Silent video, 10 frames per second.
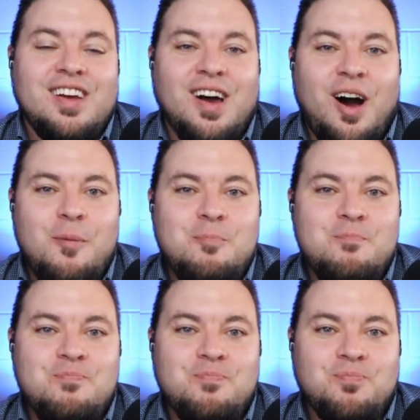Um,
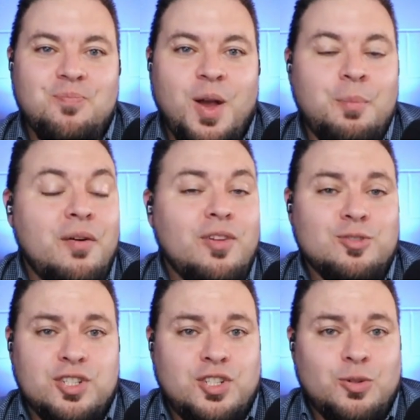Buffalo
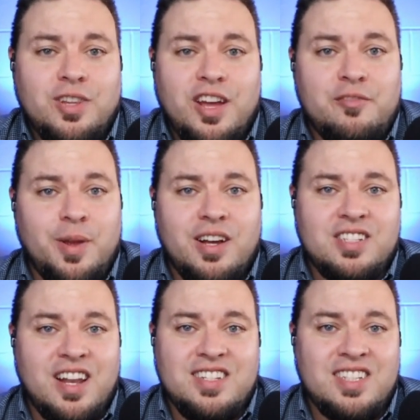just joined the FBS
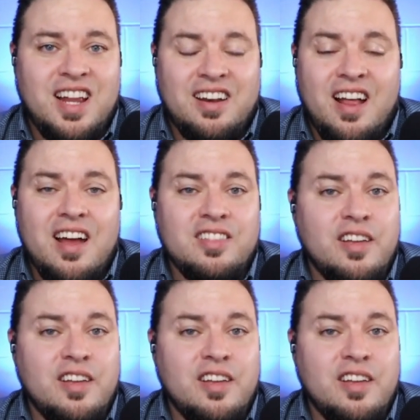in 1999.